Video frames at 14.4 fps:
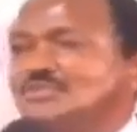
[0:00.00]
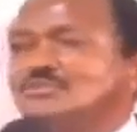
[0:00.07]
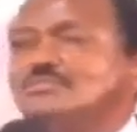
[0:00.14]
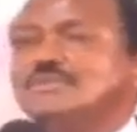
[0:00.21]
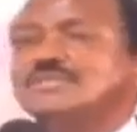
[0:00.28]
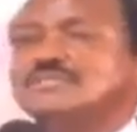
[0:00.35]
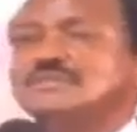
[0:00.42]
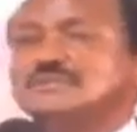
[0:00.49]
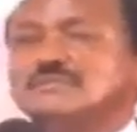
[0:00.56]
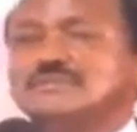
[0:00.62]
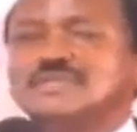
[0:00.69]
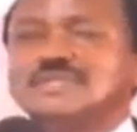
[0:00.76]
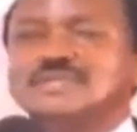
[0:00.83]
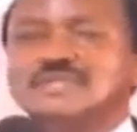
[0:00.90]
pity on me
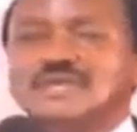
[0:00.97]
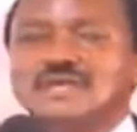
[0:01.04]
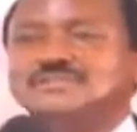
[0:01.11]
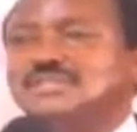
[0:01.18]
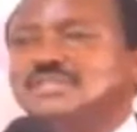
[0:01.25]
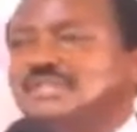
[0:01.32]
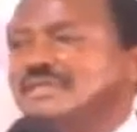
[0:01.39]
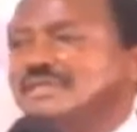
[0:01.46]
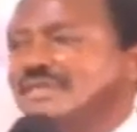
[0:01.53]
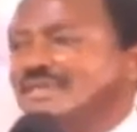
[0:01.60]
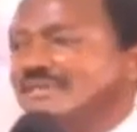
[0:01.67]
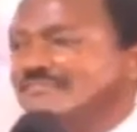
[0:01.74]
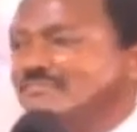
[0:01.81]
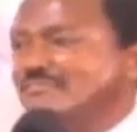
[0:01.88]
and actually
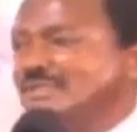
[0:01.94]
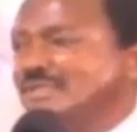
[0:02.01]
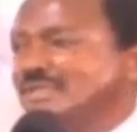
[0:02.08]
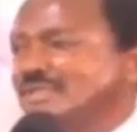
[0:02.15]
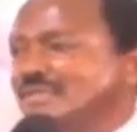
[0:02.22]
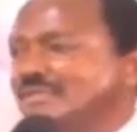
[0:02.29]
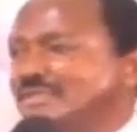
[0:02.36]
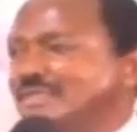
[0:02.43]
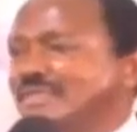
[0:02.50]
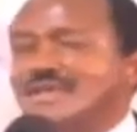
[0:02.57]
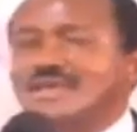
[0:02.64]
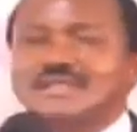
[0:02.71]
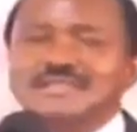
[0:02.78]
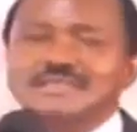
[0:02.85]
gave me a
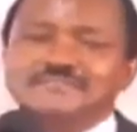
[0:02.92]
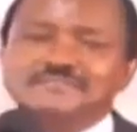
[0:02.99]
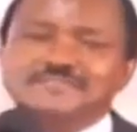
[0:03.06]
lift,